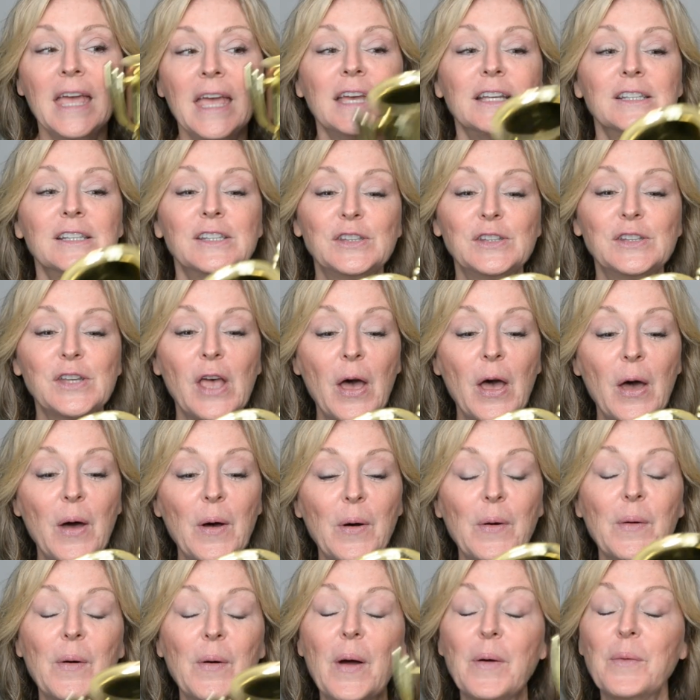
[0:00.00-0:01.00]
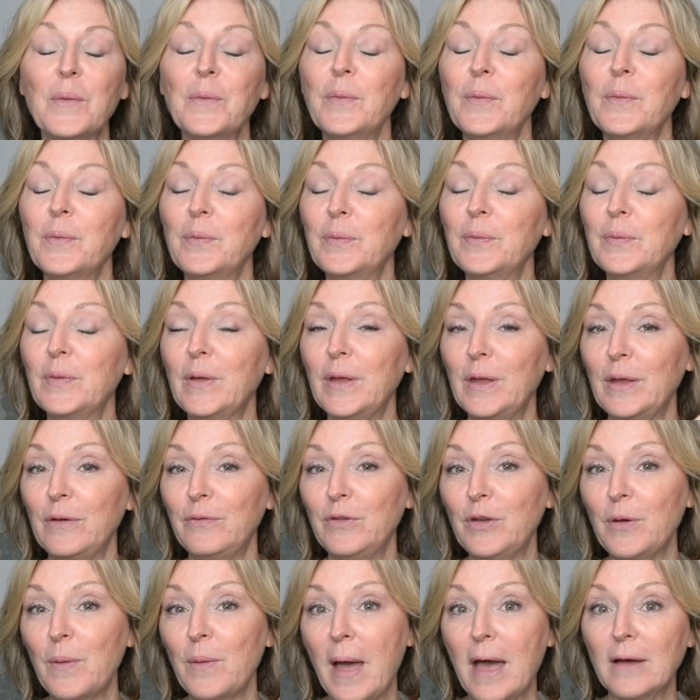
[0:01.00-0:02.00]
So
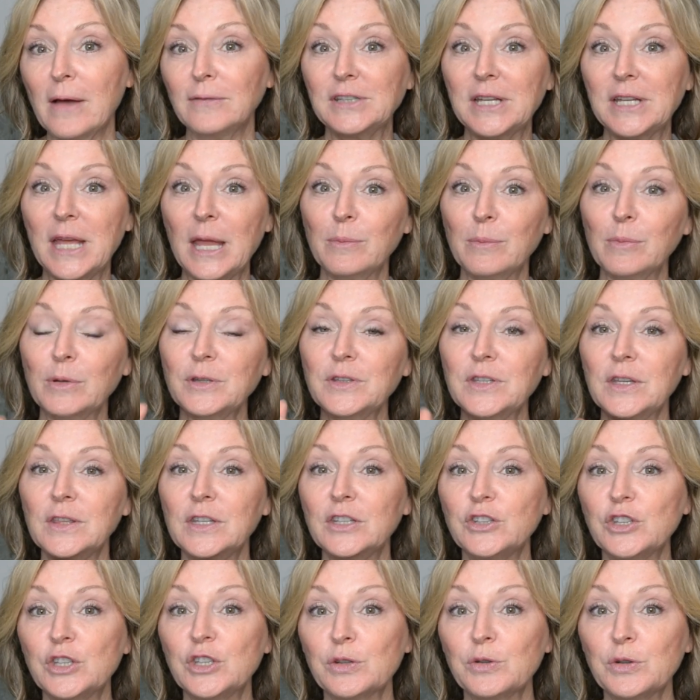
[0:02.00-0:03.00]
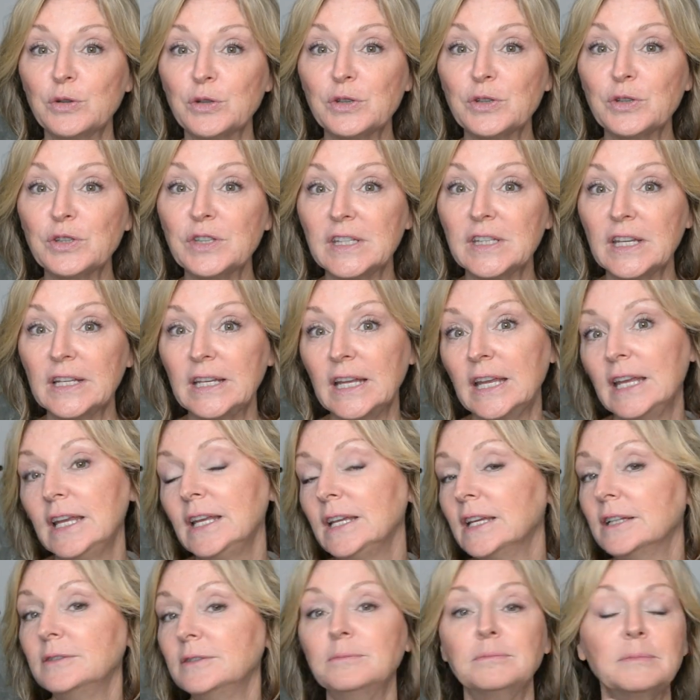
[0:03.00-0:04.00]
if you have tables and the children are
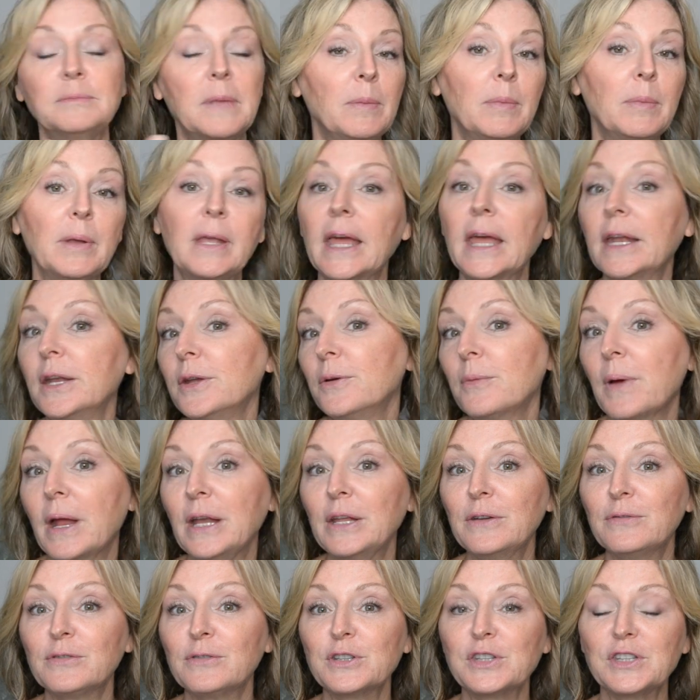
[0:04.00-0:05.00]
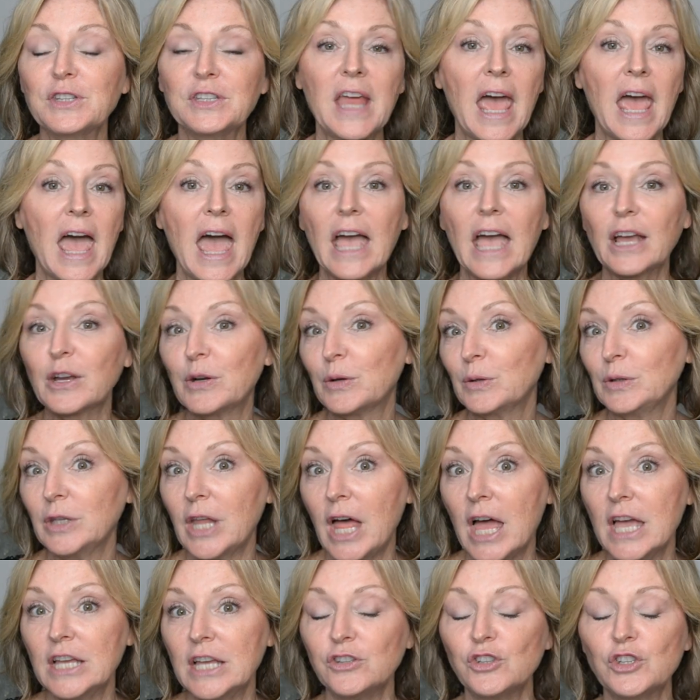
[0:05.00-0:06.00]
sitting and maybe getting ready for snack or
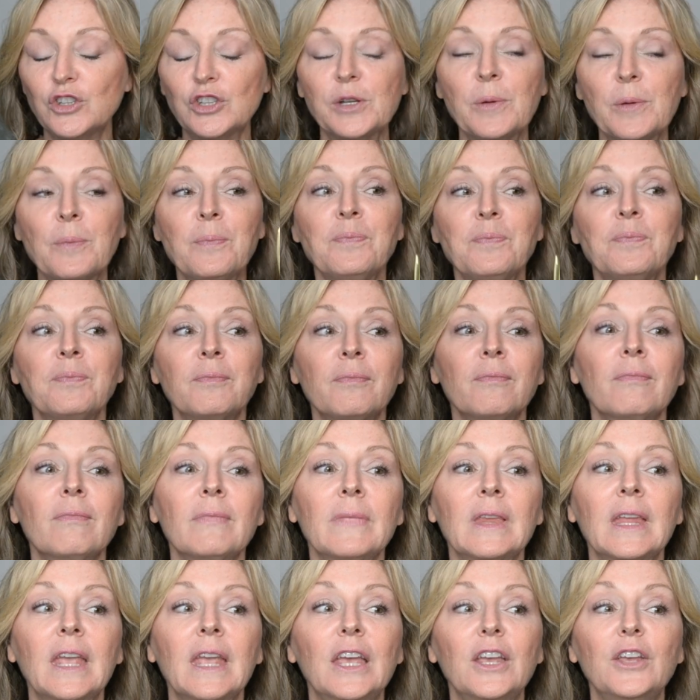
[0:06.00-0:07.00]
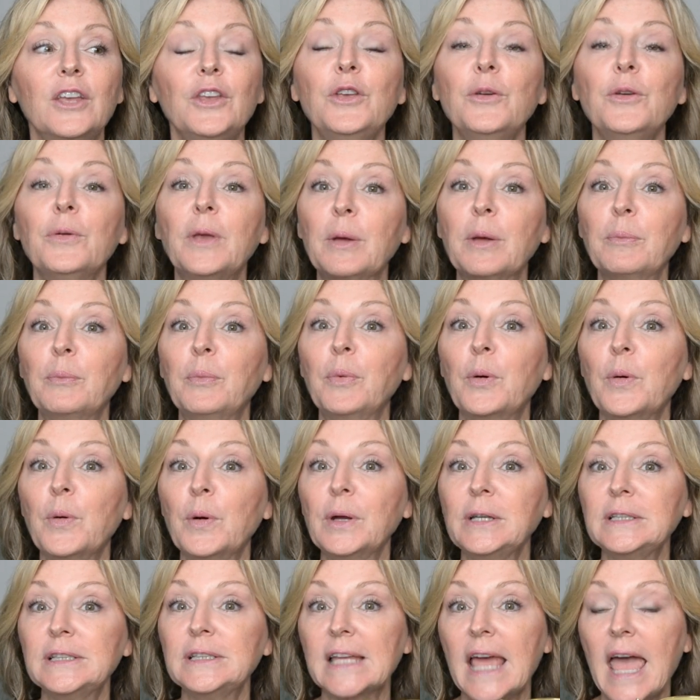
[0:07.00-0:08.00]
lunch, you can
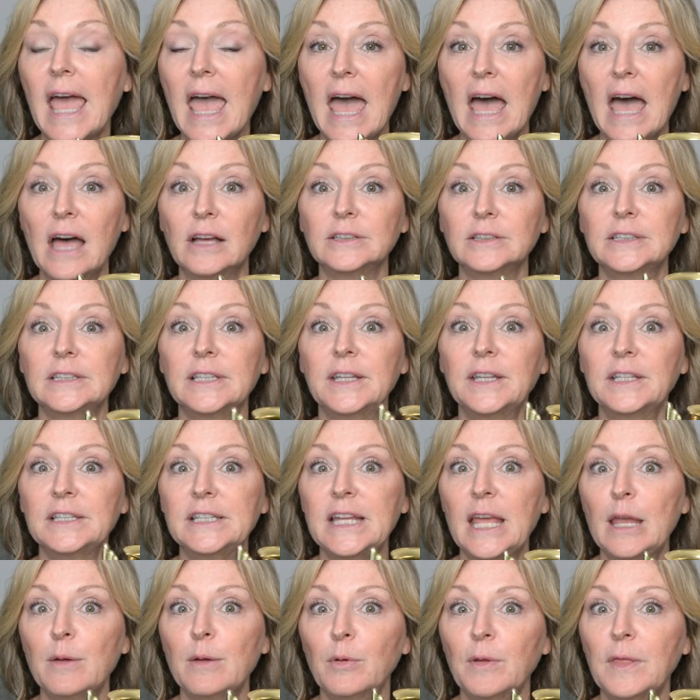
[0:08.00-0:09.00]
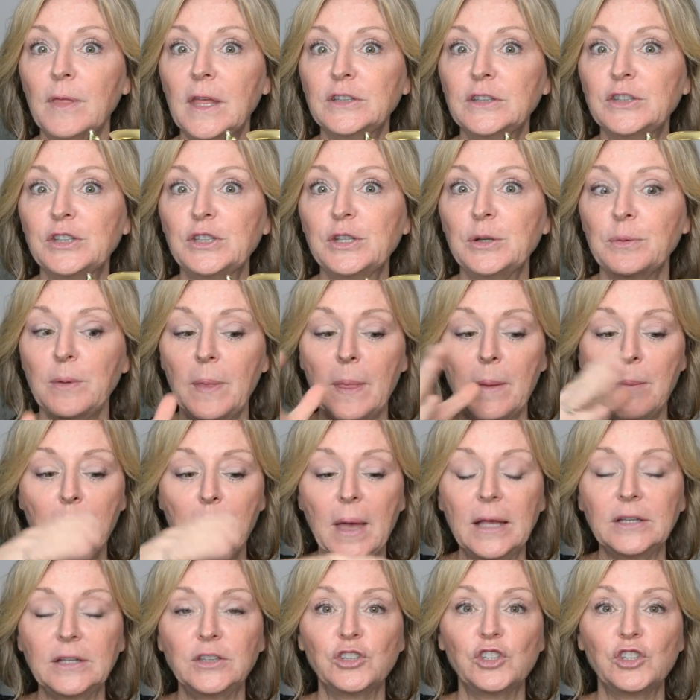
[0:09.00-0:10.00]
point out the table that's doing the
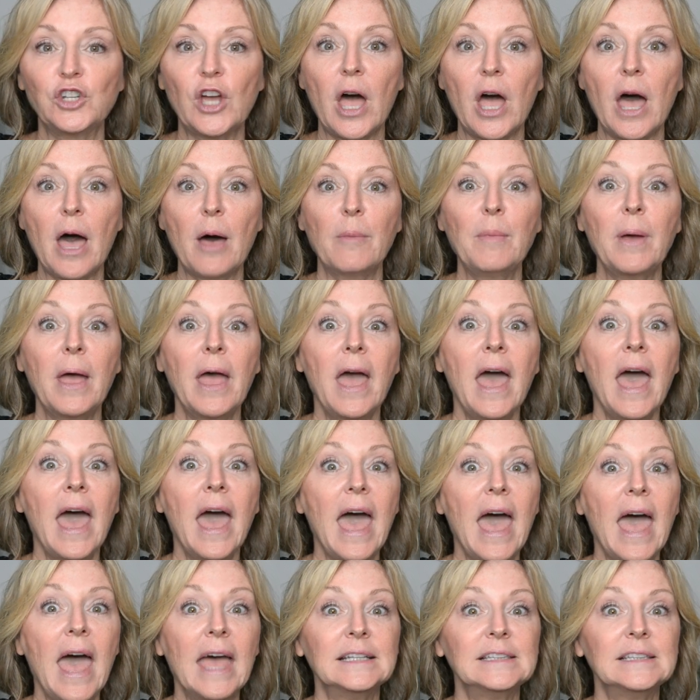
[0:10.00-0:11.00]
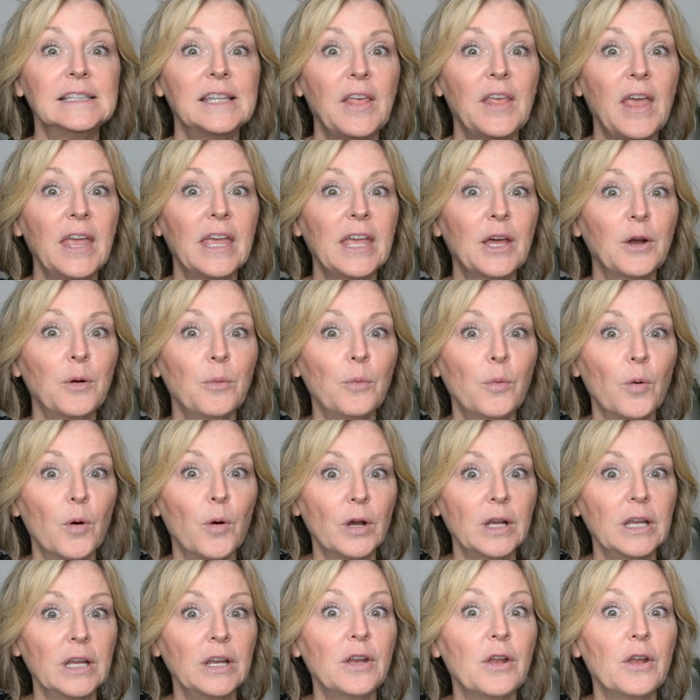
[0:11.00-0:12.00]
best job and they get
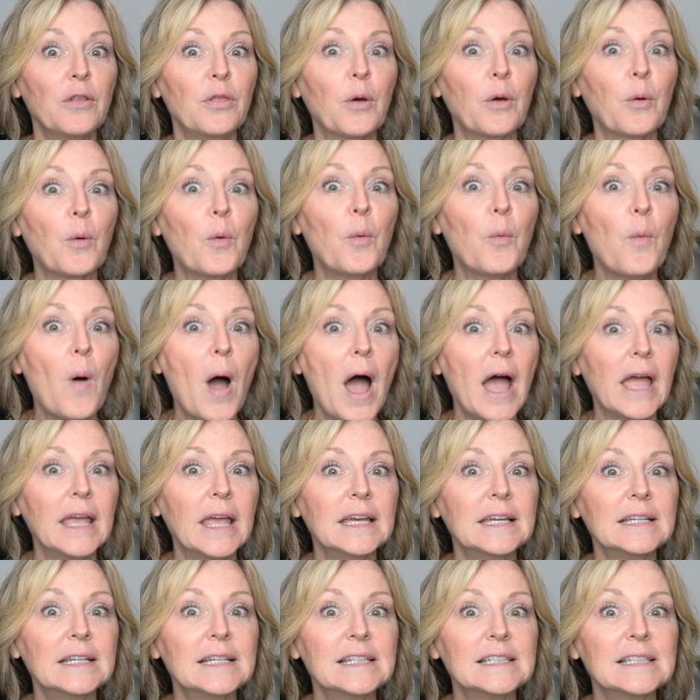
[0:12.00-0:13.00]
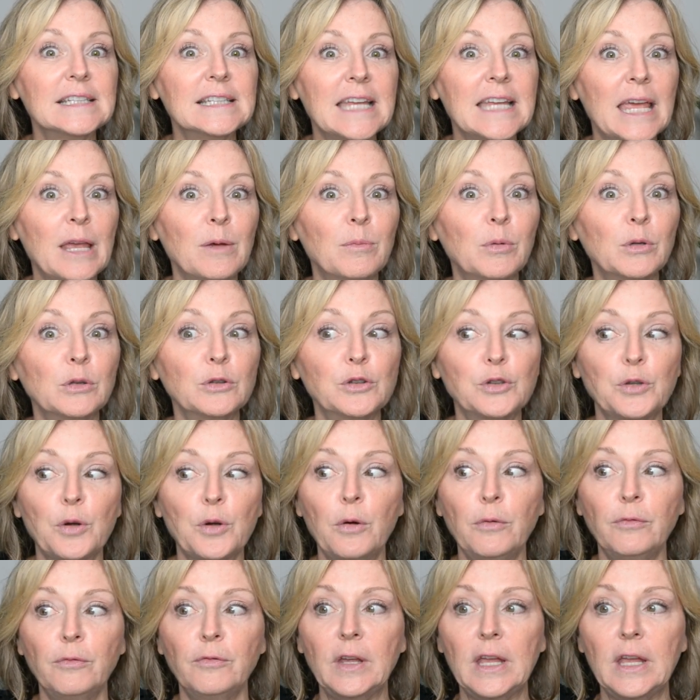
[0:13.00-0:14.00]
awarded the quiet table
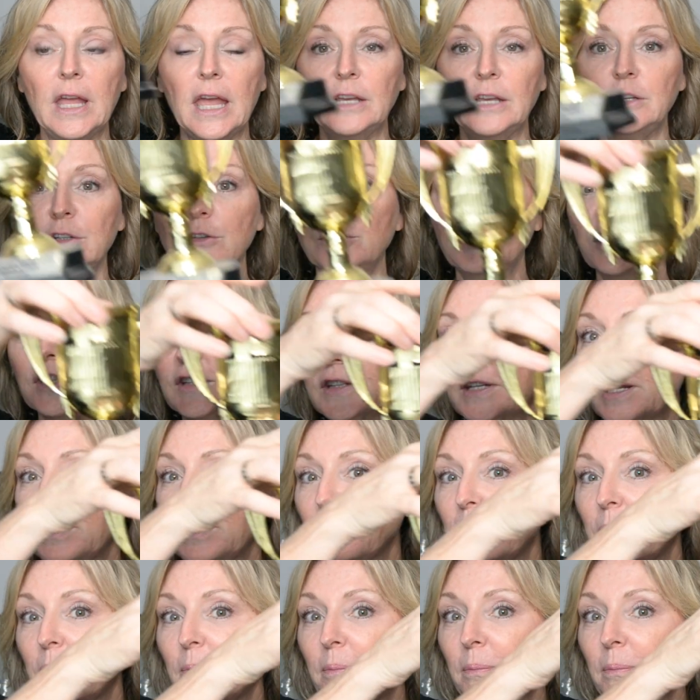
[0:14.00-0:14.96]
trophy and you just can